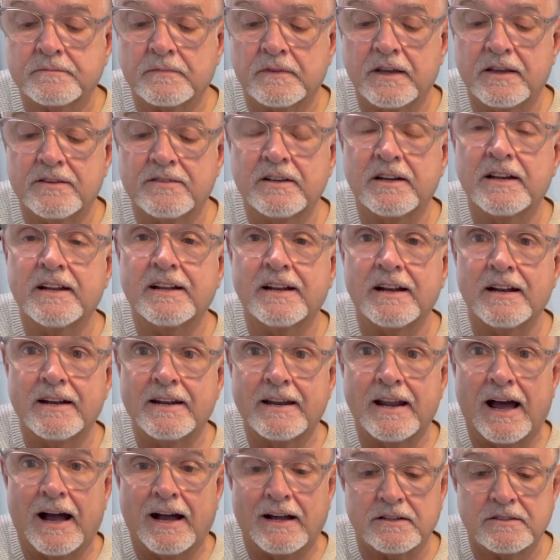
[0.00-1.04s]
is a little
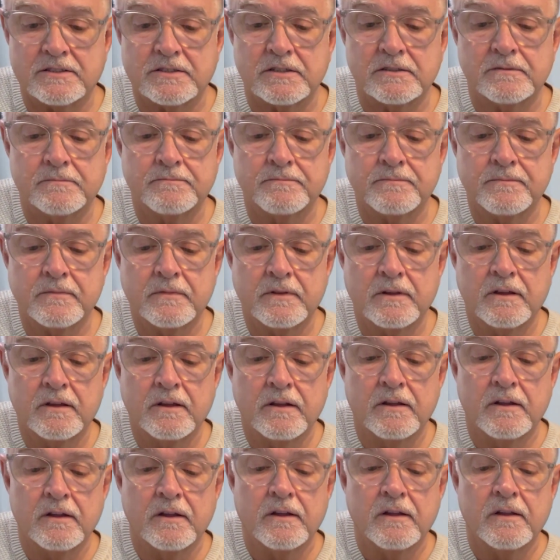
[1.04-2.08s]
nut
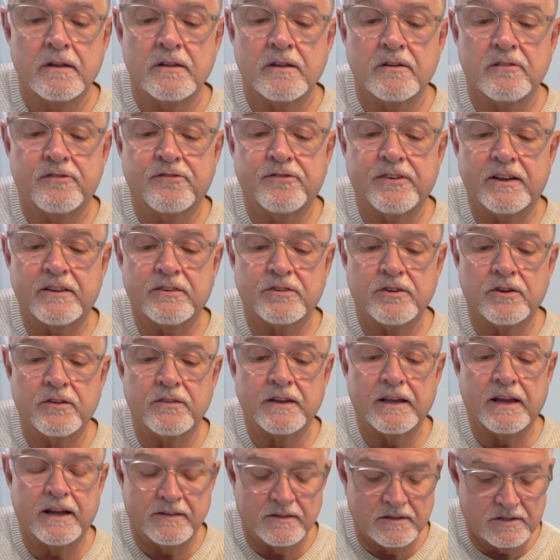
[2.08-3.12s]
that fits on
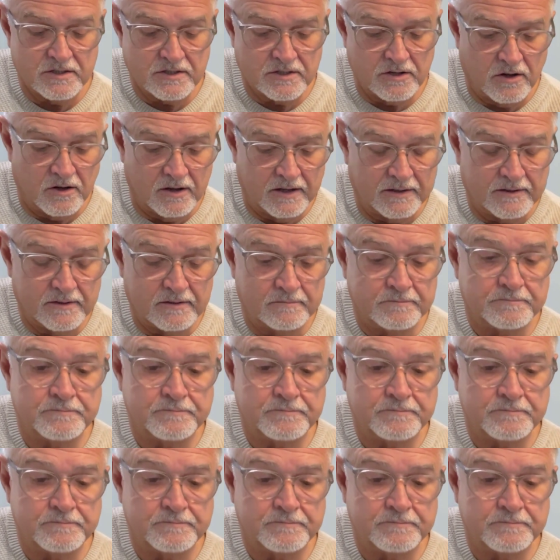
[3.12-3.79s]
the other side.